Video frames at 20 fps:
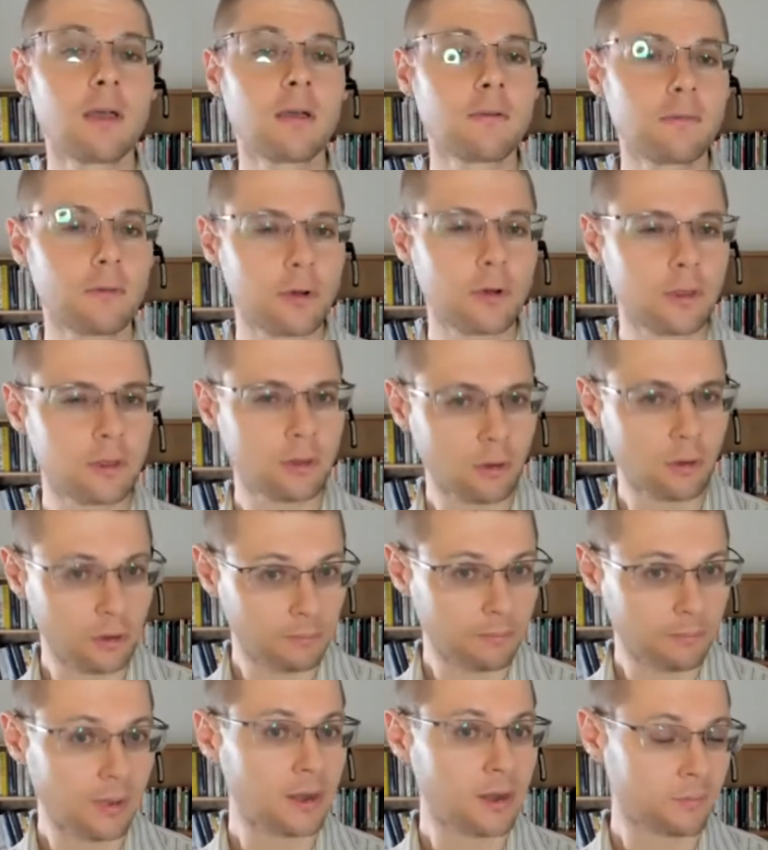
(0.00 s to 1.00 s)
for your
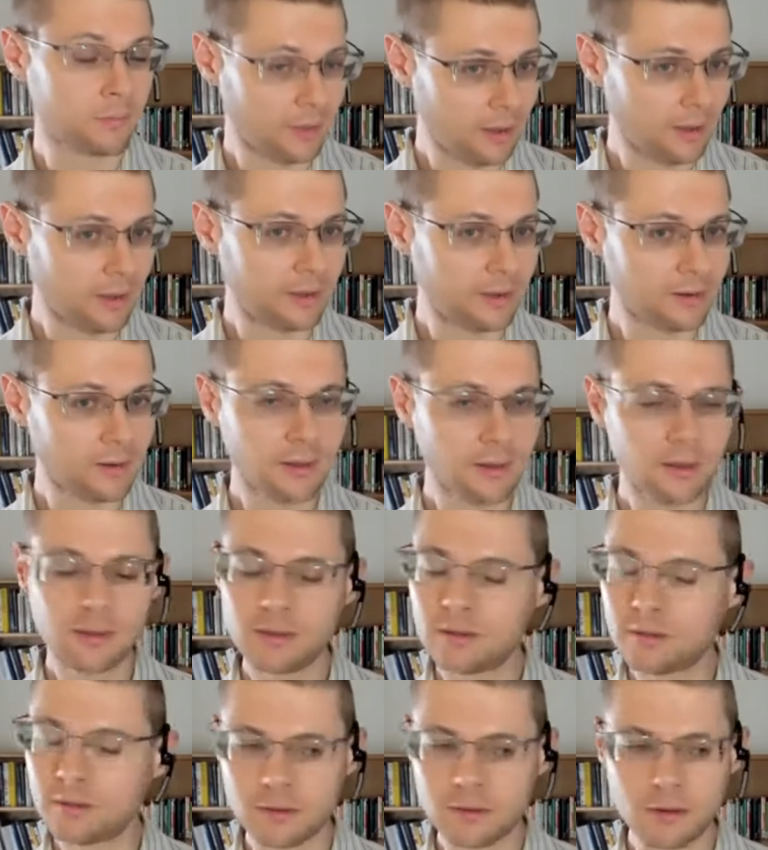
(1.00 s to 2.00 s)
bottom line.
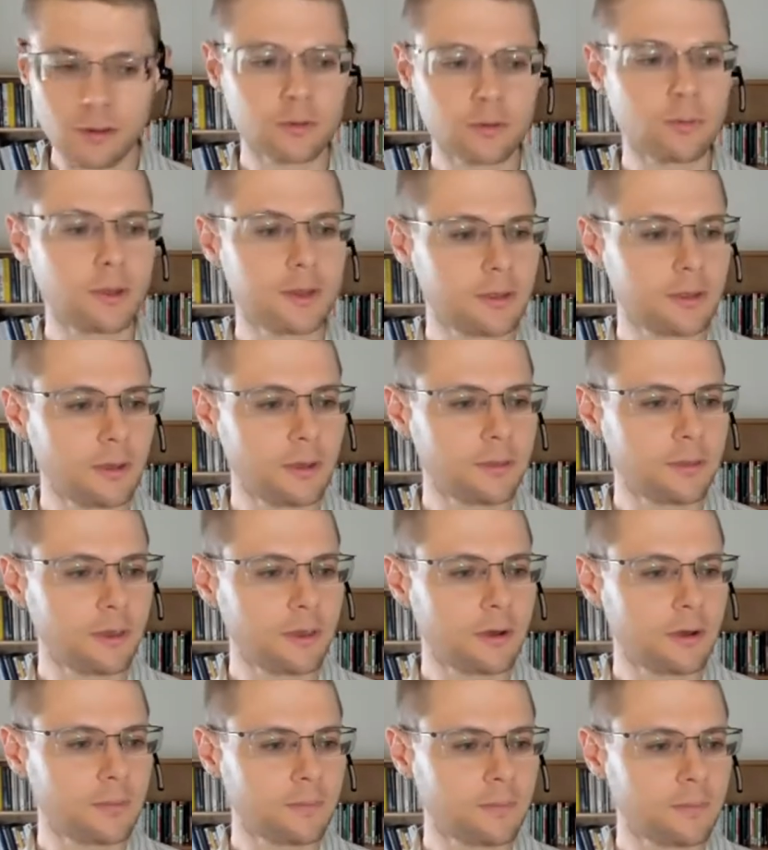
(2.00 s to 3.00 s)
You don't want to go there.